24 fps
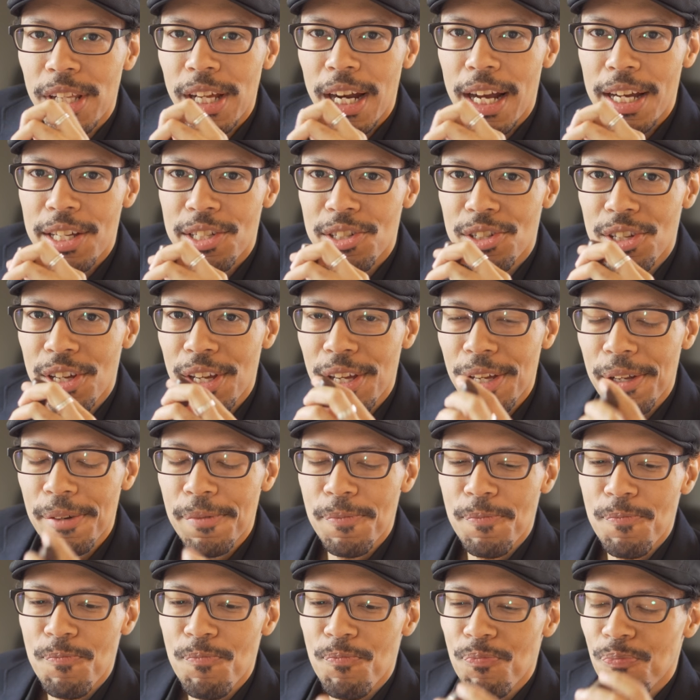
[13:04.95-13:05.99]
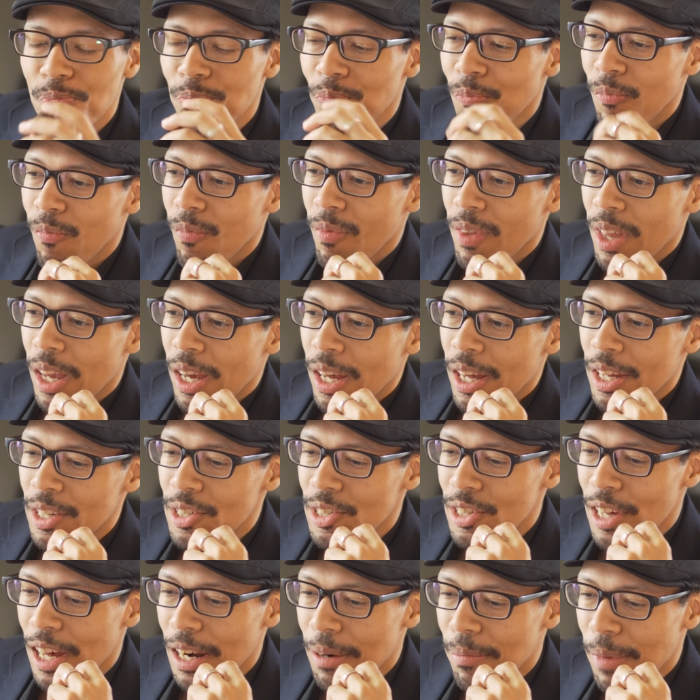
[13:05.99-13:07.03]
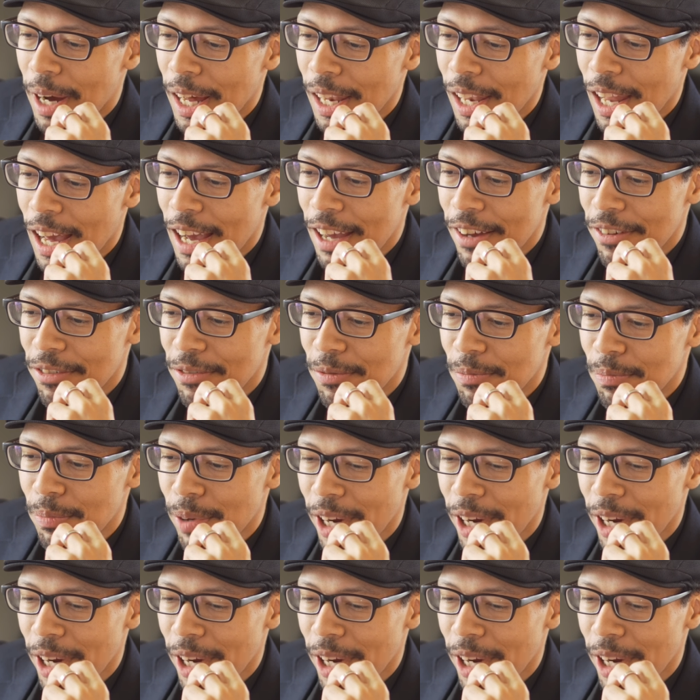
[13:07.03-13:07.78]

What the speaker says: that I seen inside of my life,